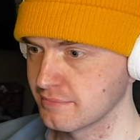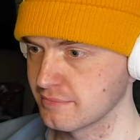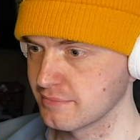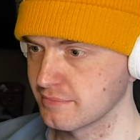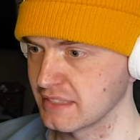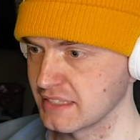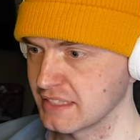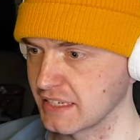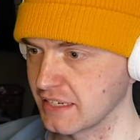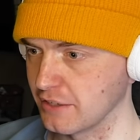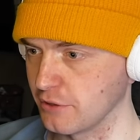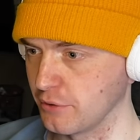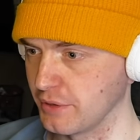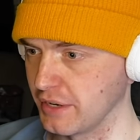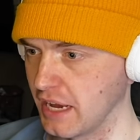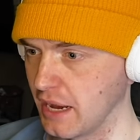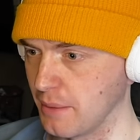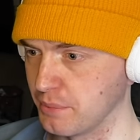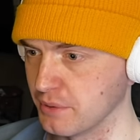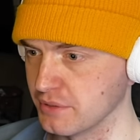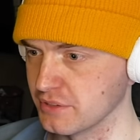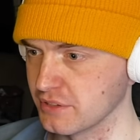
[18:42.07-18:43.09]
I think it already
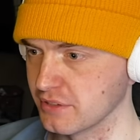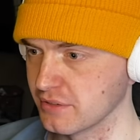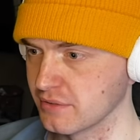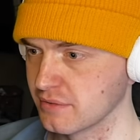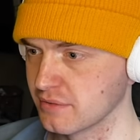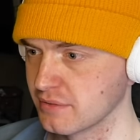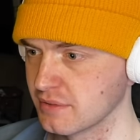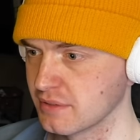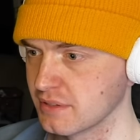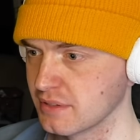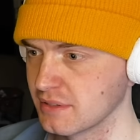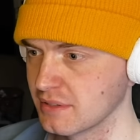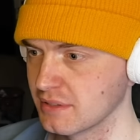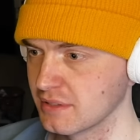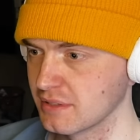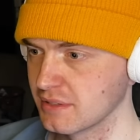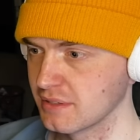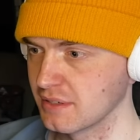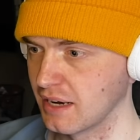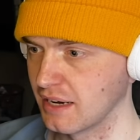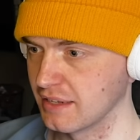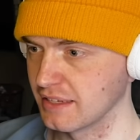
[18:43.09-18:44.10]
happened.
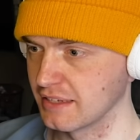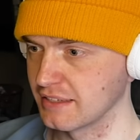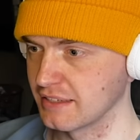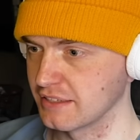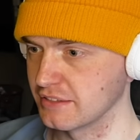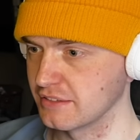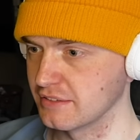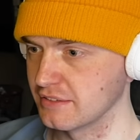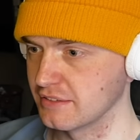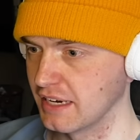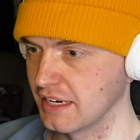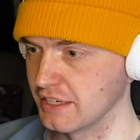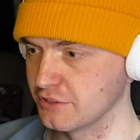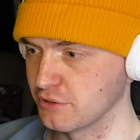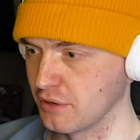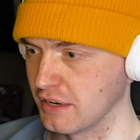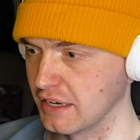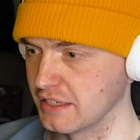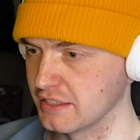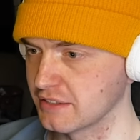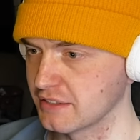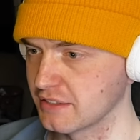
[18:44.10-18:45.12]
I think they're too
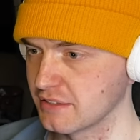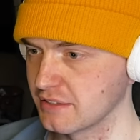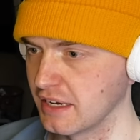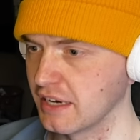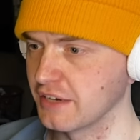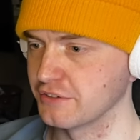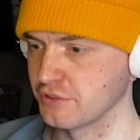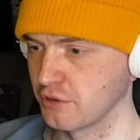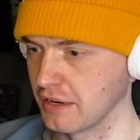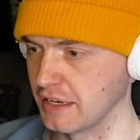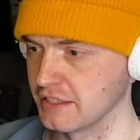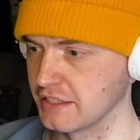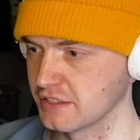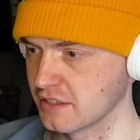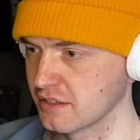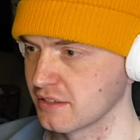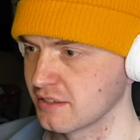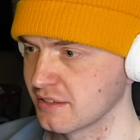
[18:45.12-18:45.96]
late. They're too late.